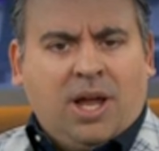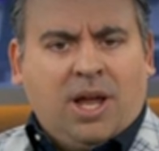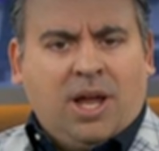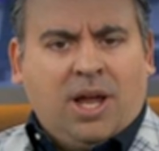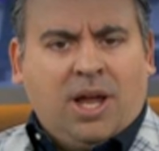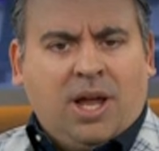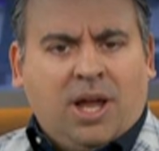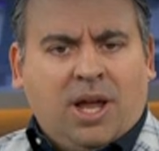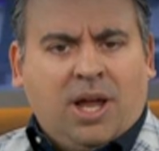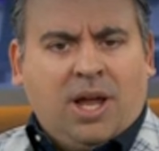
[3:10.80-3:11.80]

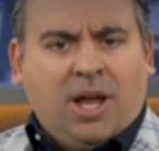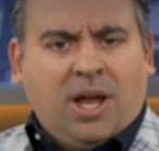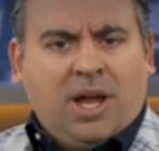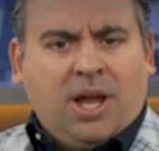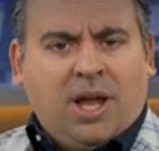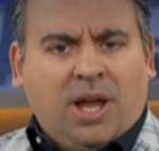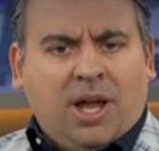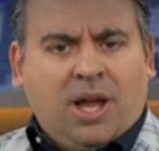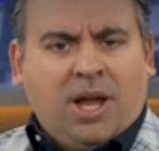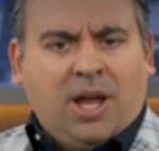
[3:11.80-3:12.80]

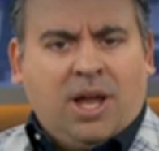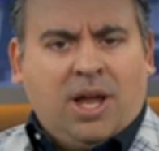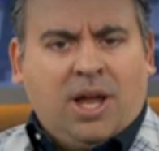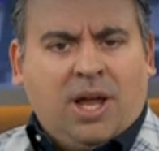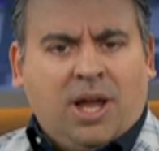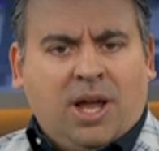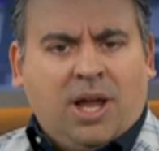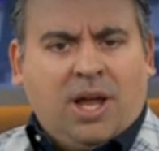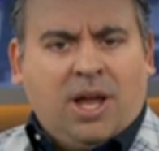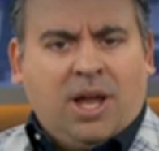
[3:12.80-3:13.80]

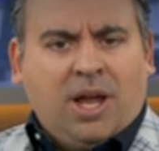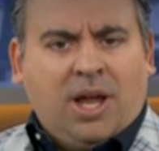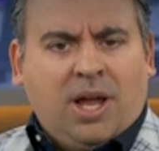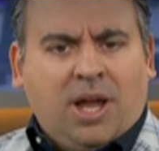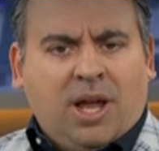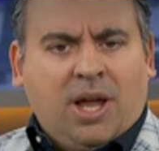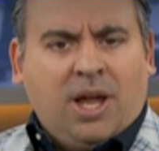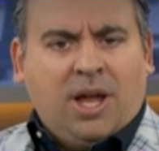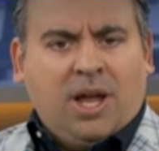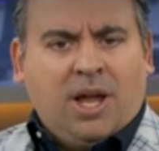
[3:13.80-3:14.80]

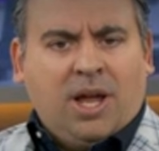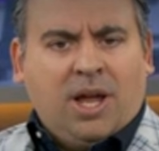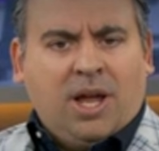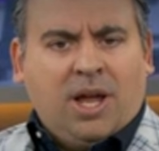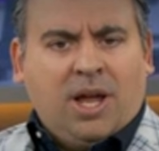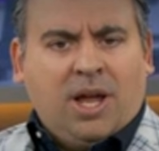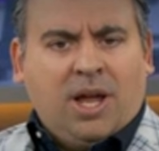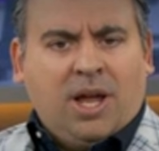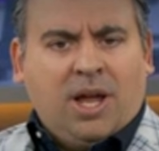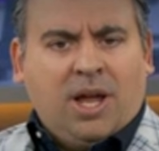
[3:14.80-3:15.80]

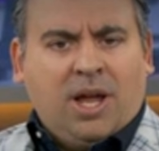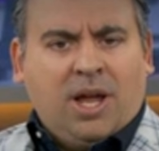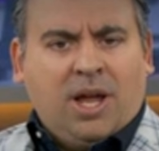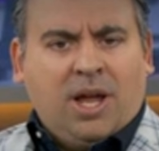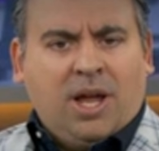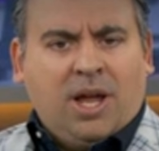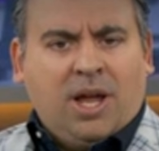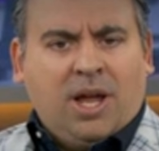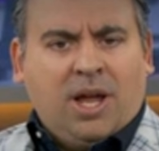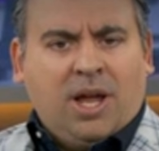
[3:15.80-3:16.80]

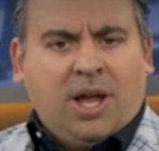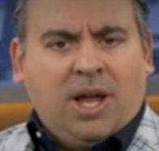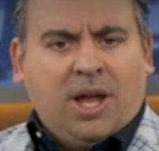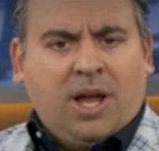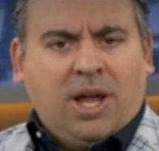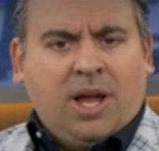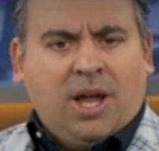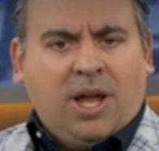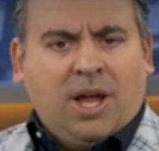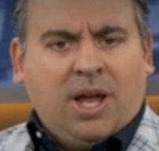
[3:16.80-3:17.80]

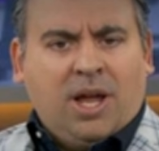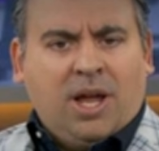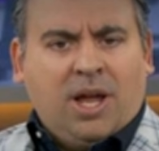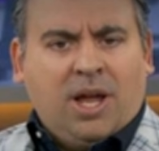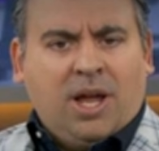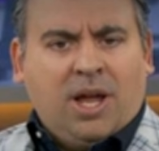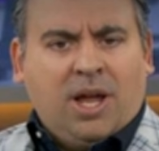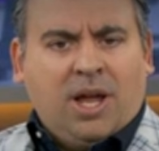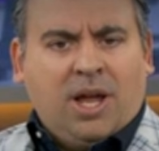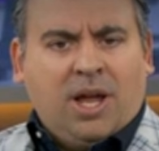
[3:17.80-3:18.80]
This person isn't speaking.